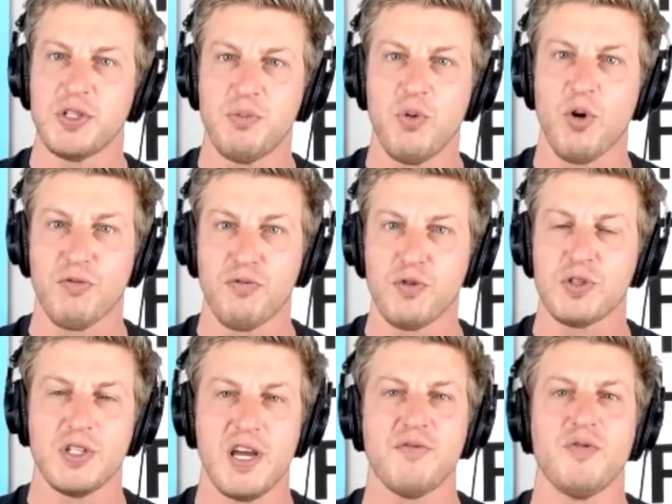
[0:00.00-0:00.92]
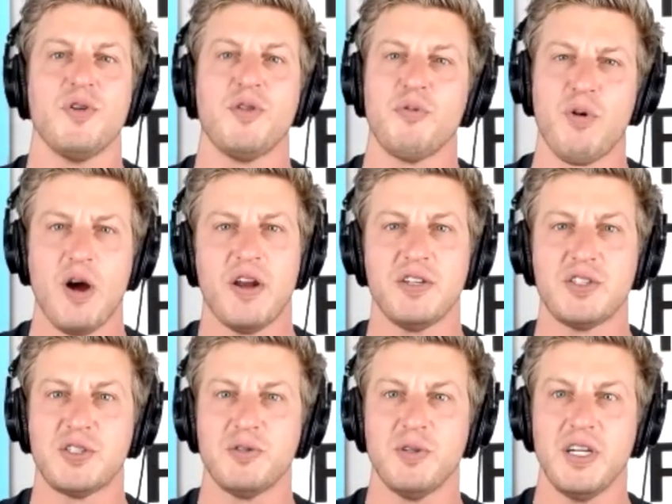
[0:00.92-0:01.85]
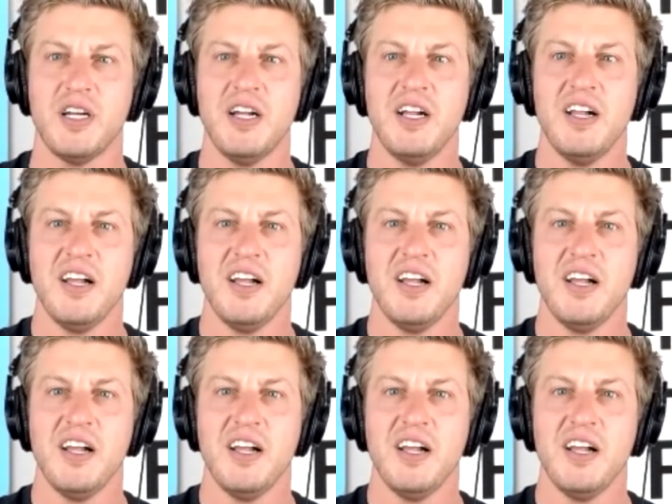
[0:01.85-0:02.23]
support for slavery throughout history.